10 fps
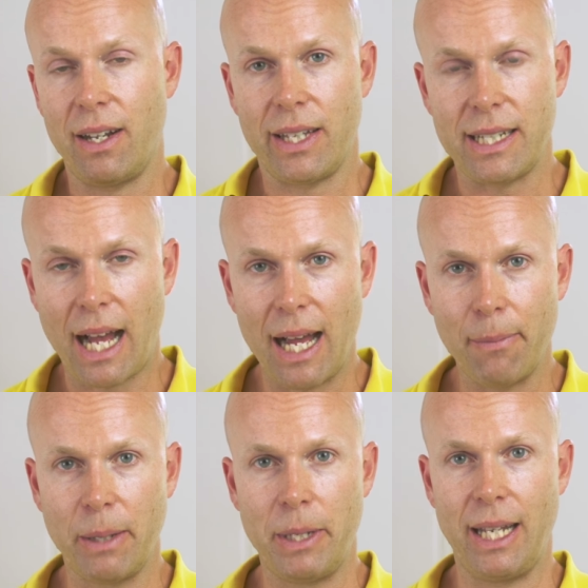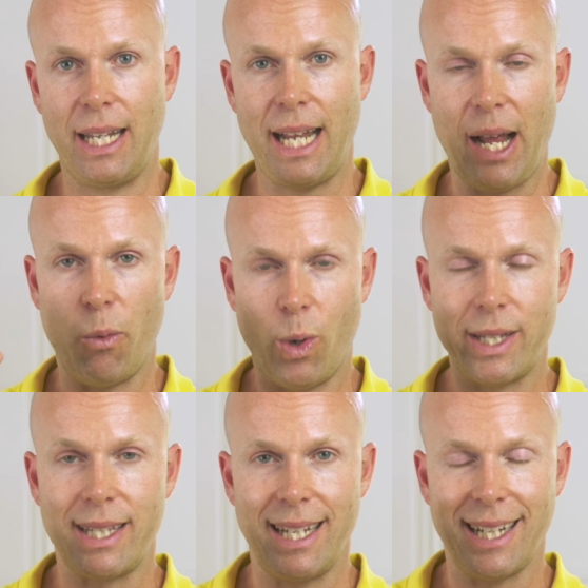Are they time limited? And
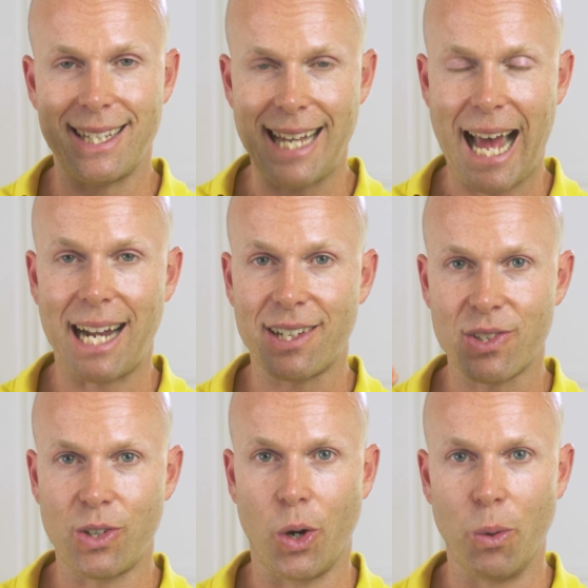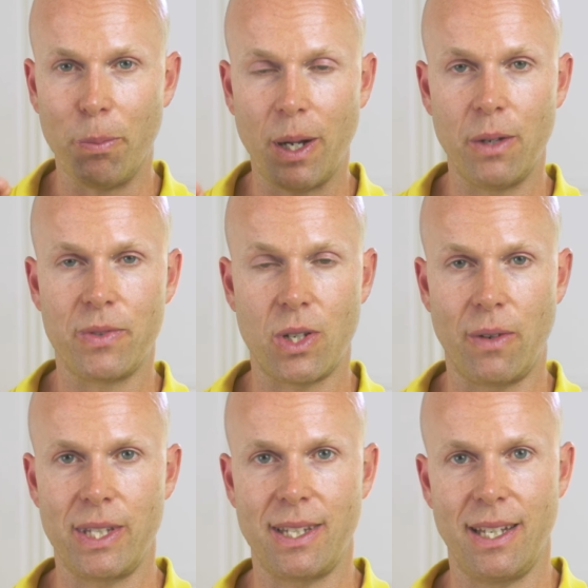what's the exact scope of
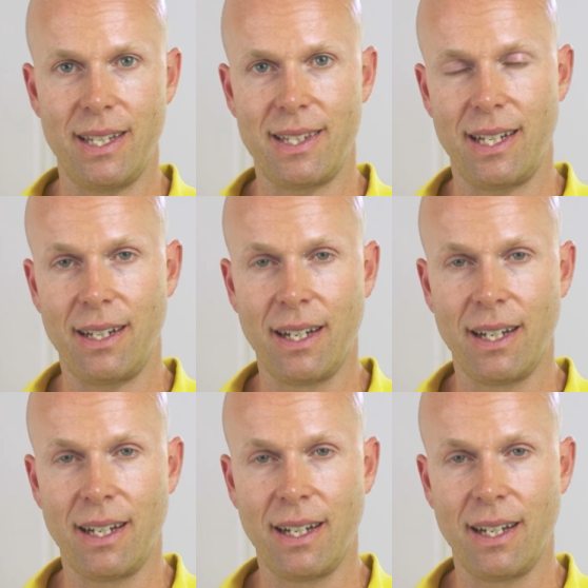services